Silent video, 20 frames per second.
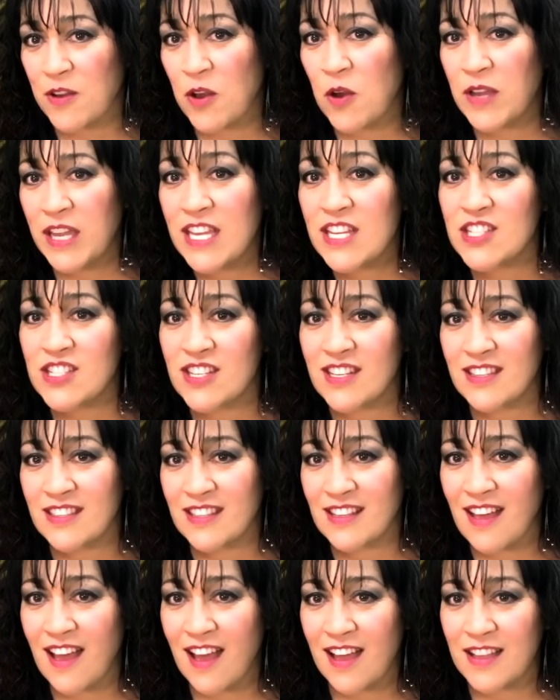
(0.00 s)
cohesion in
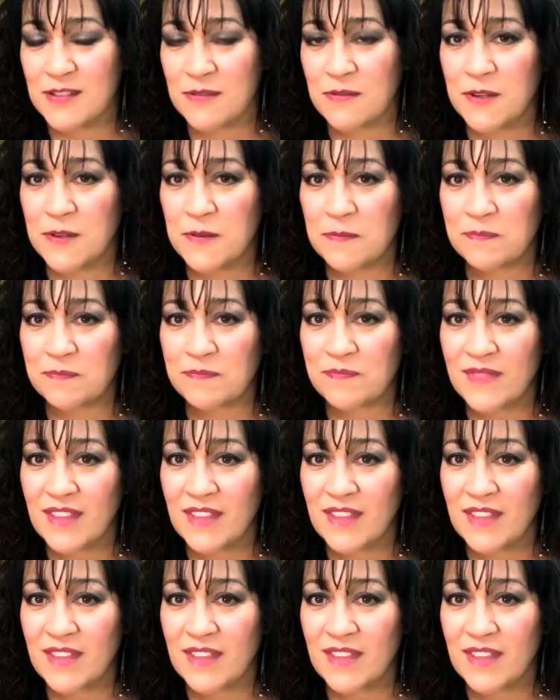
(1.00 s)
the classroom.